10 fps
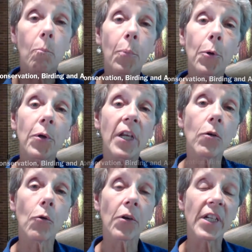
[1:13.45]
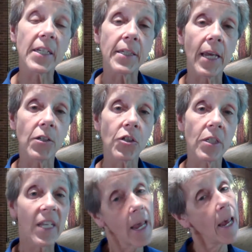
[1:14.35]
birding
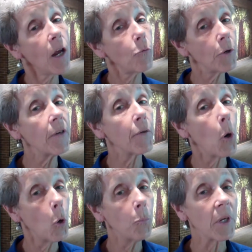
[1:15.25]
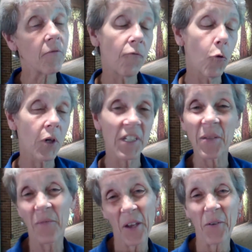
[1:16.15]
organizations, and we're even hoping for
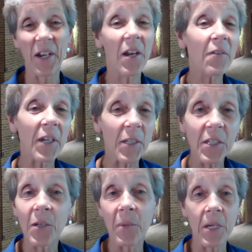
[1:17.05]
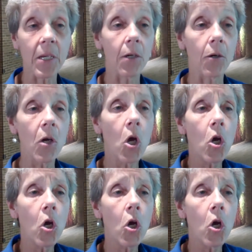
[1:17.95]
some veterinarians to be here